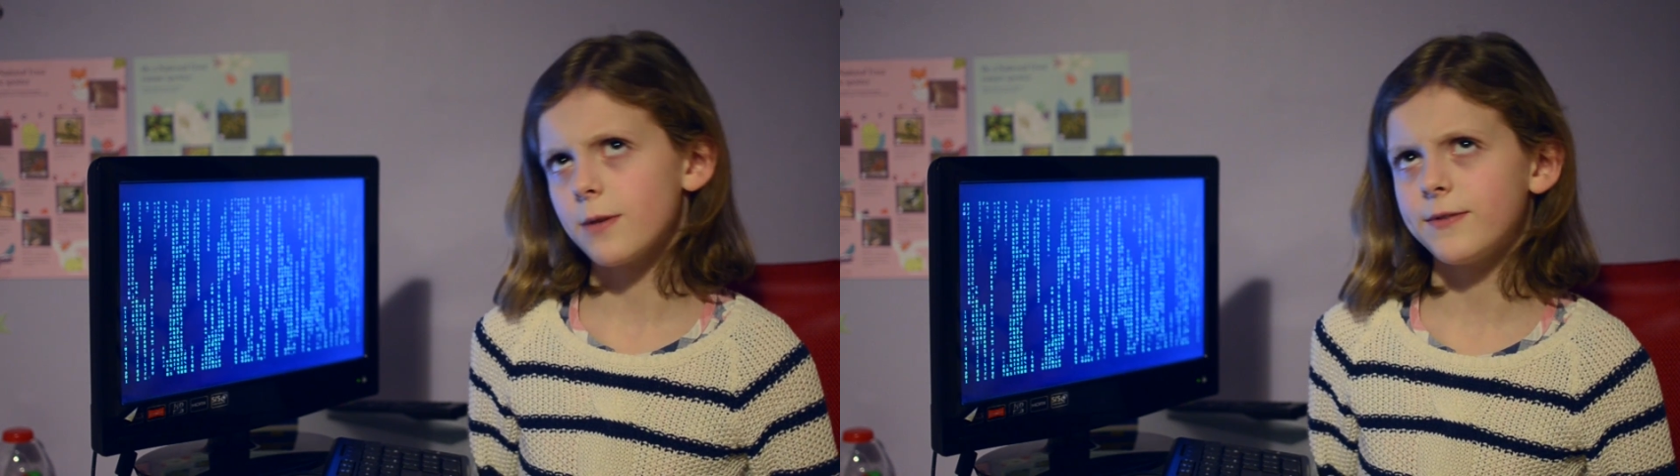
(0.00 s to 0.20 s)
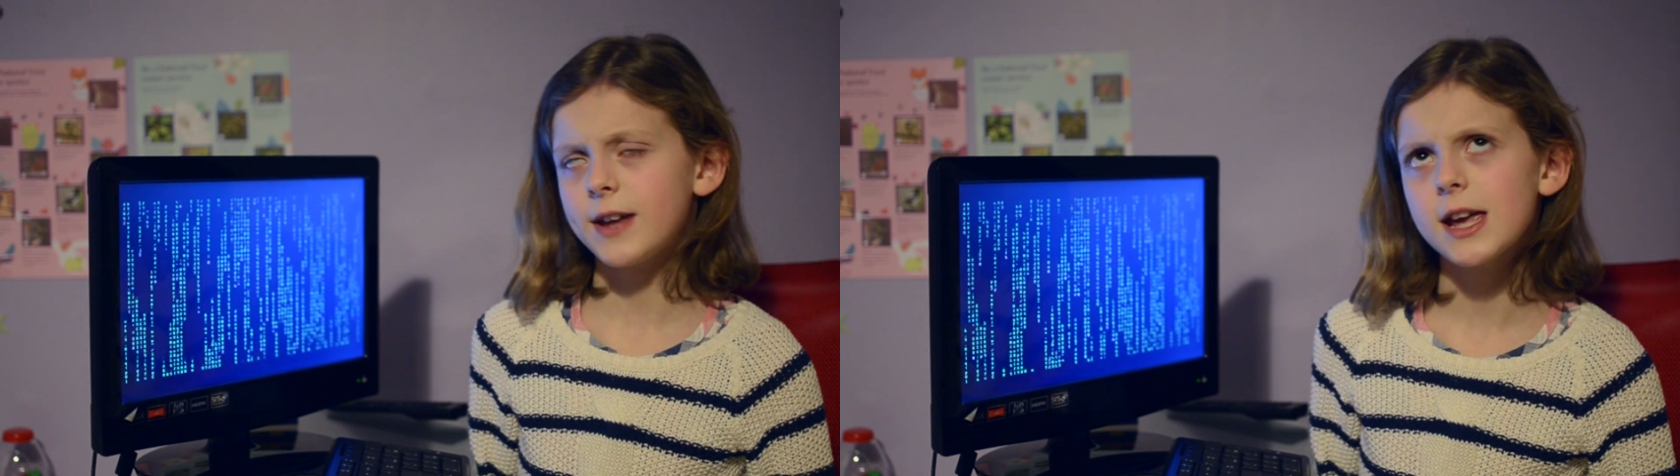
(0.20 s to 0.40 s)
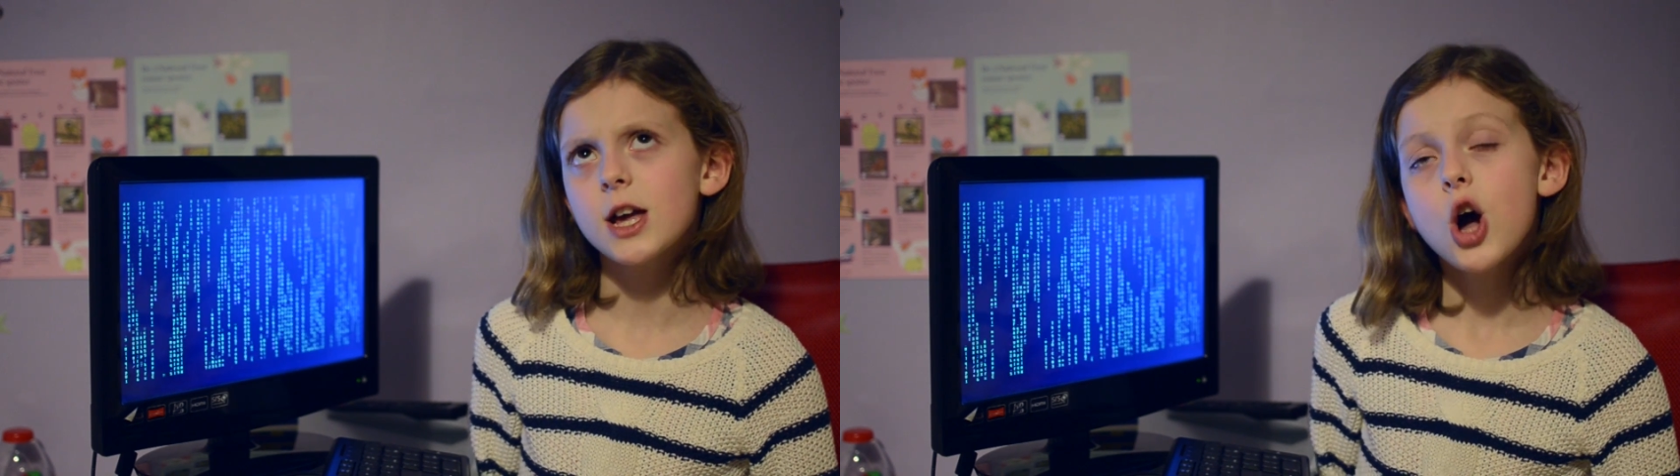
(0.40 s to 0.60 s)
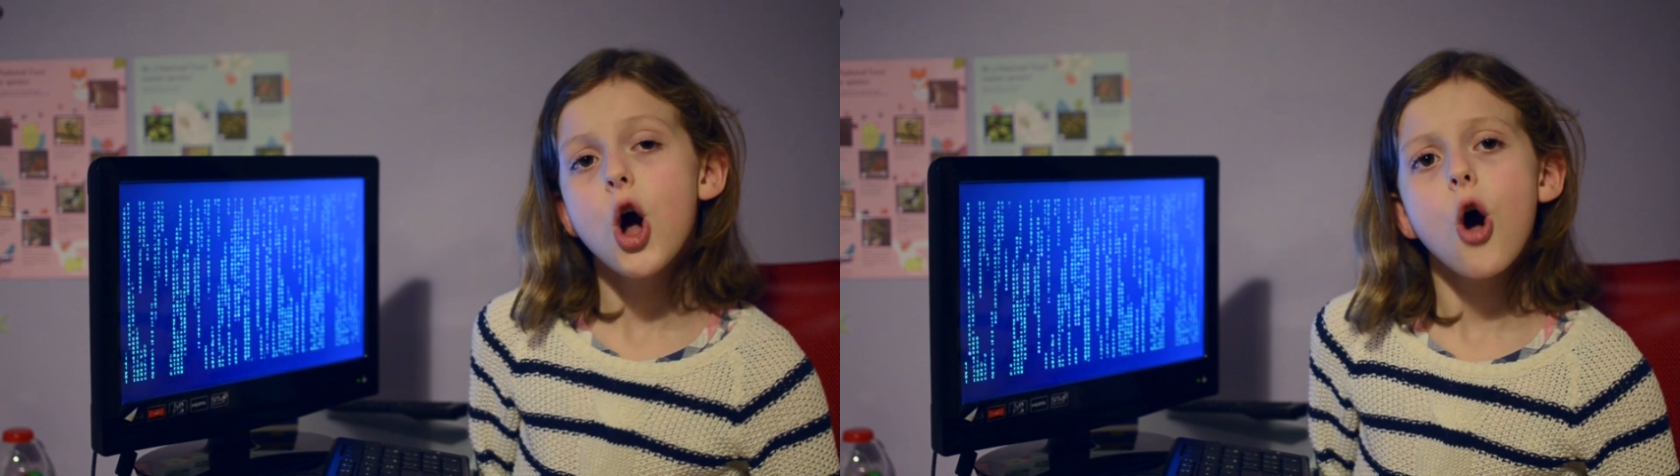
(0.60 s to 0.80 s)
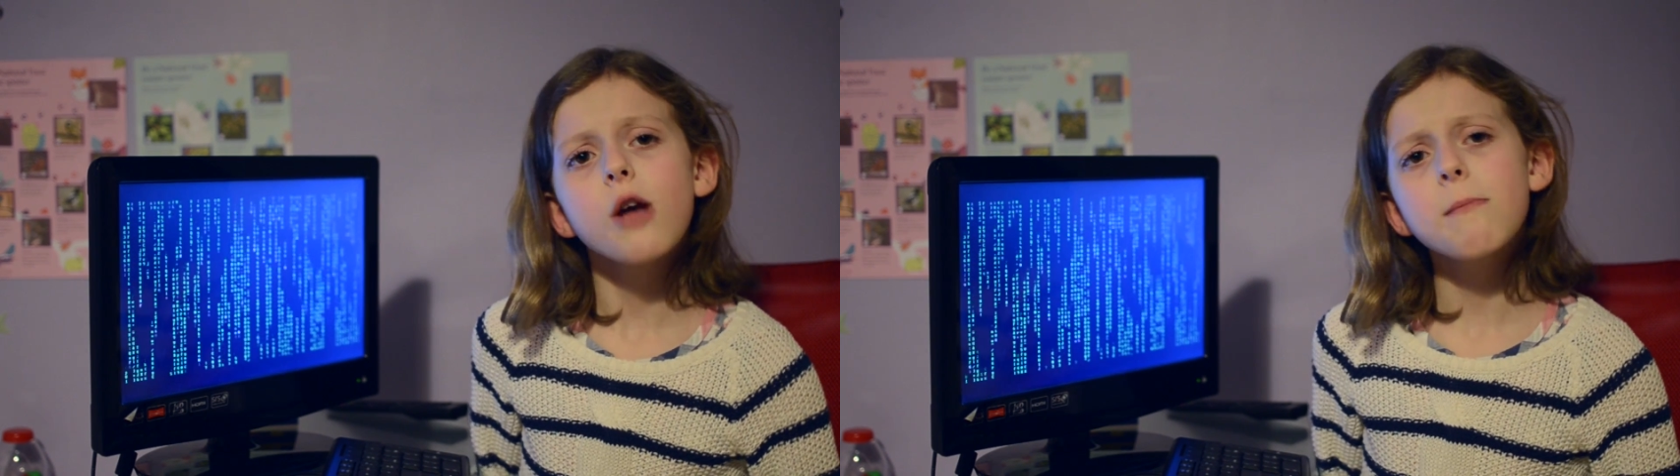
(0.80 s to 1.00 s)
birthday,
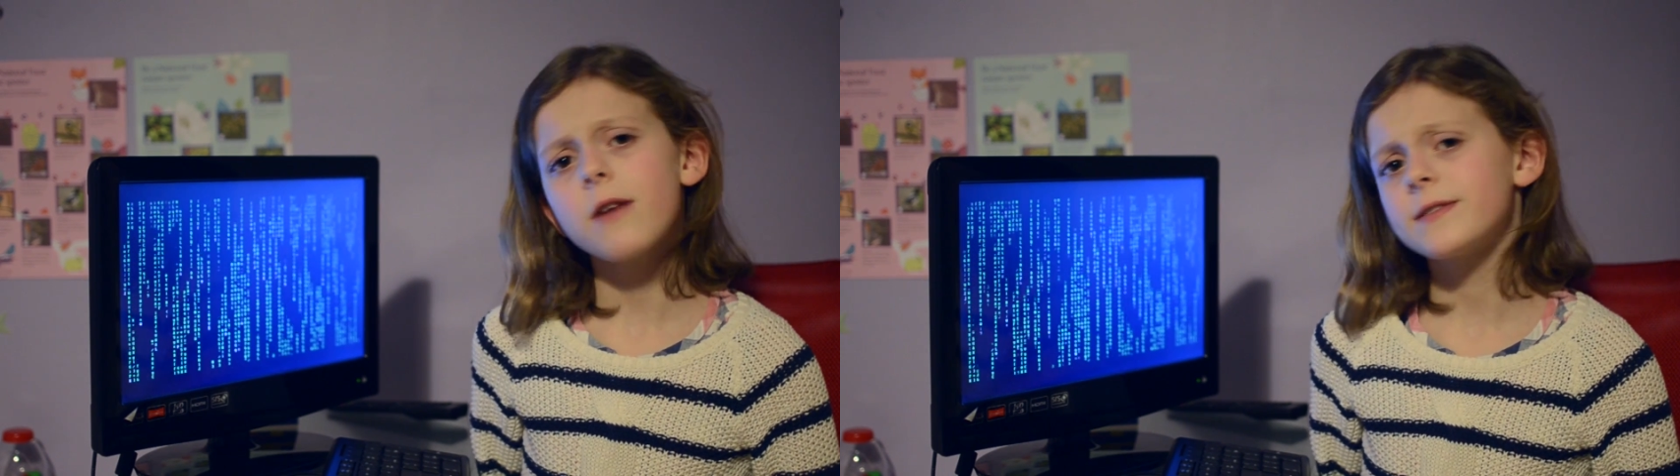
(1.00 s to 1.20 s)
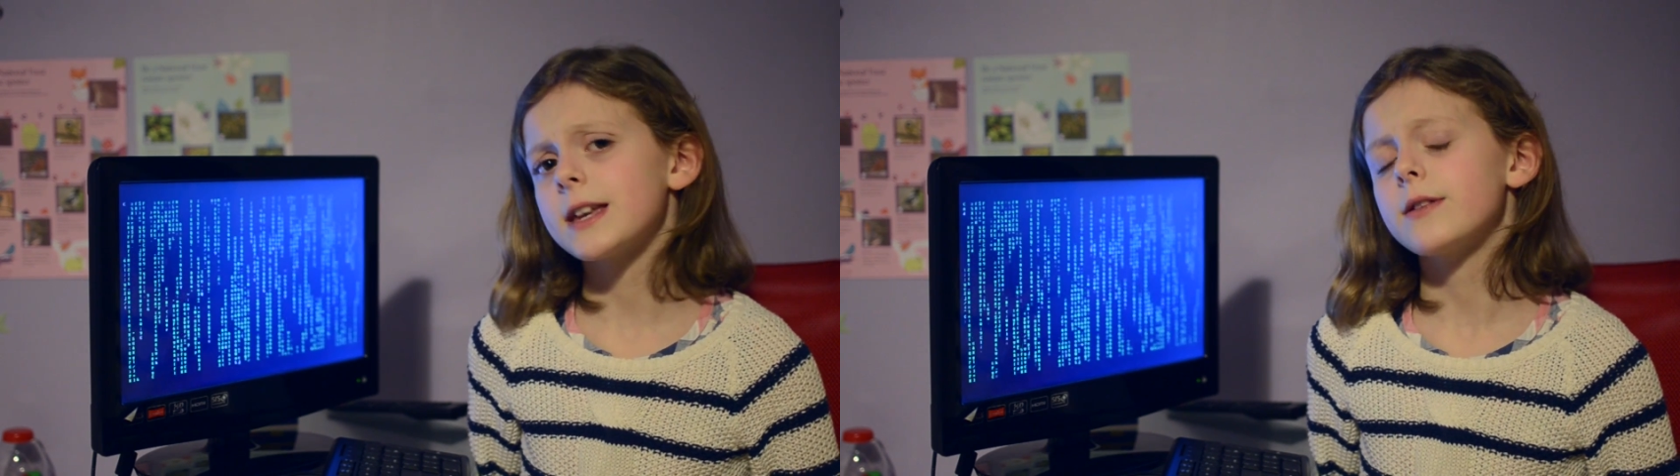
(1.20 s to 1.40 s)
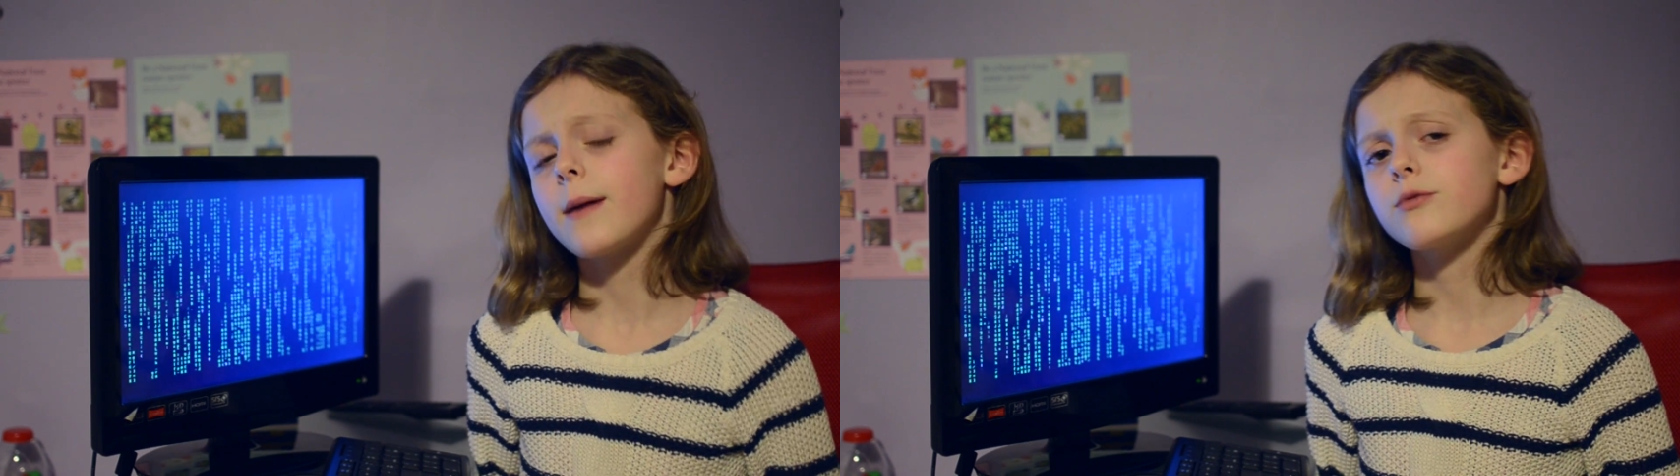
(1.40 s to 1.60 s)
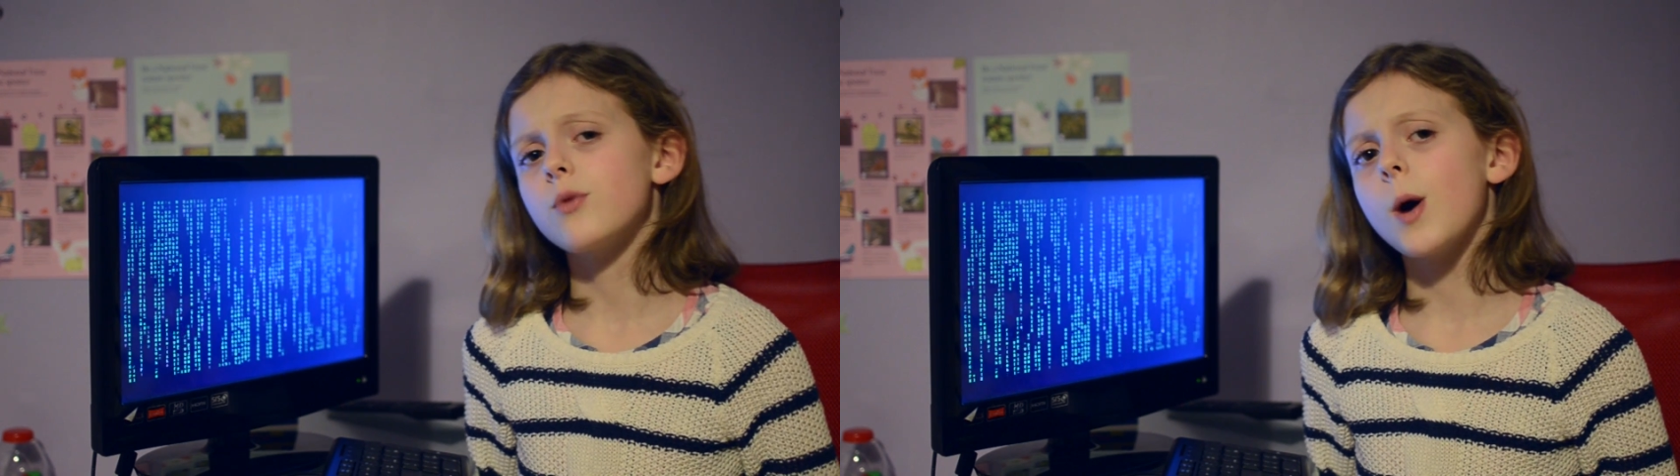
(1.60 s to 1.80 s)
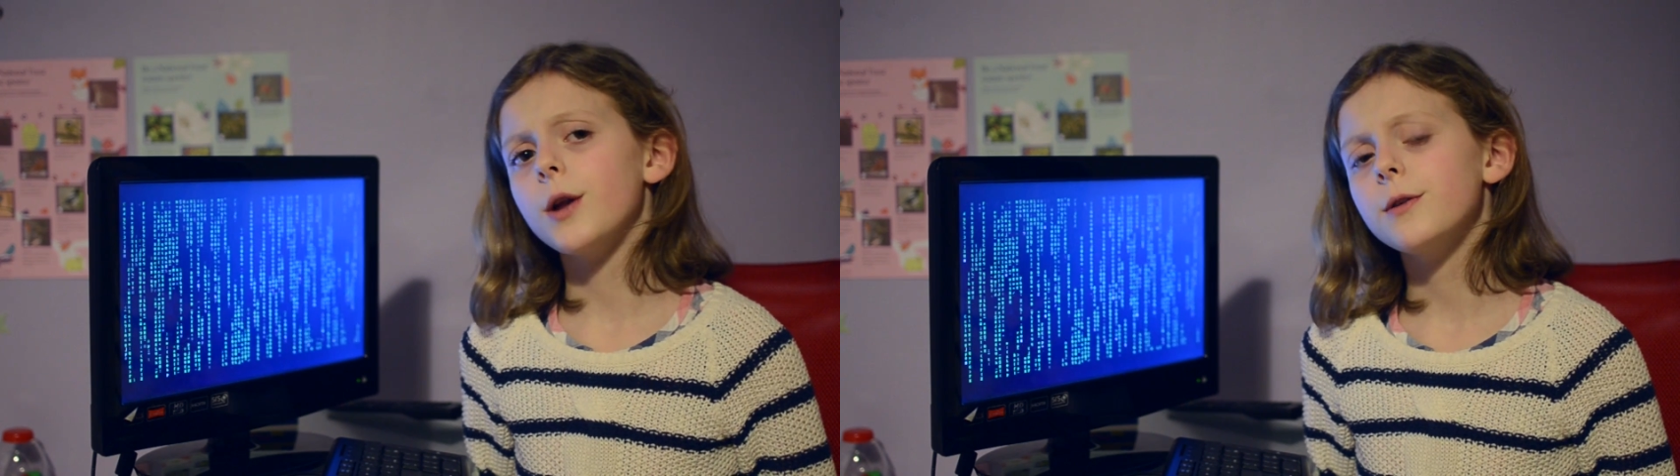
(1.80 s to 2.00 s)
or you may have saved up for
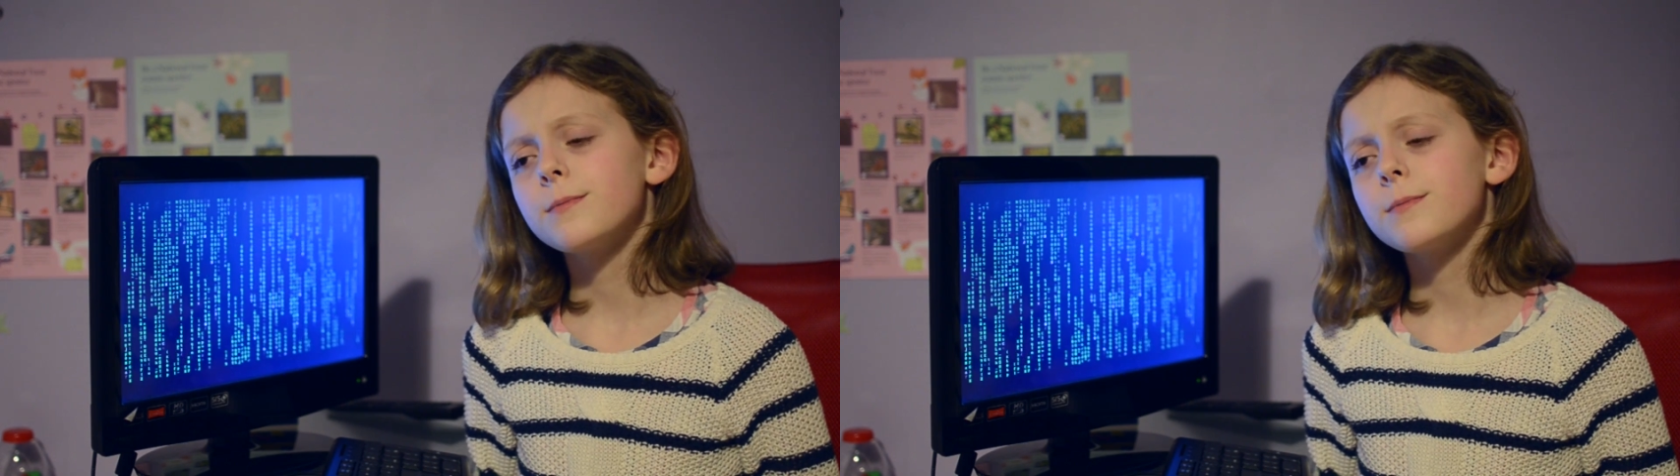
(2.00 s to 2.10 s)
one.